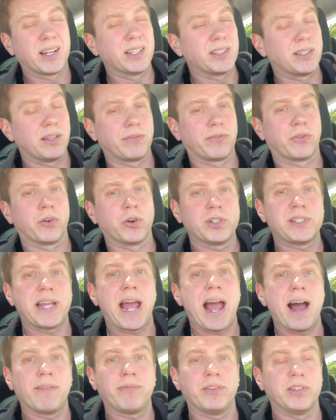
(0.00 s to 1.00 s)
because the
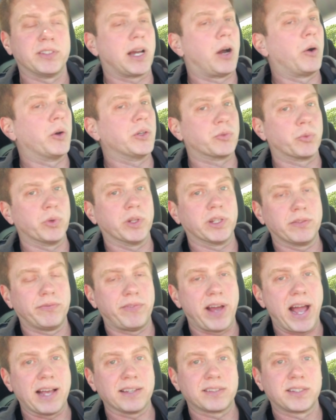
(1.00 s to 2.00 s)
first half is always really
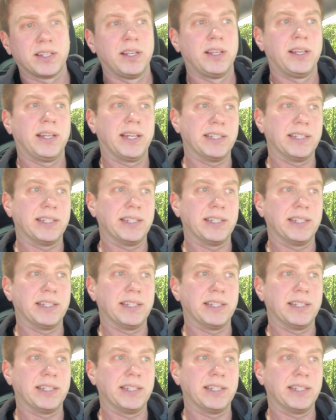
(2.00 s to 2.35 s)
fast.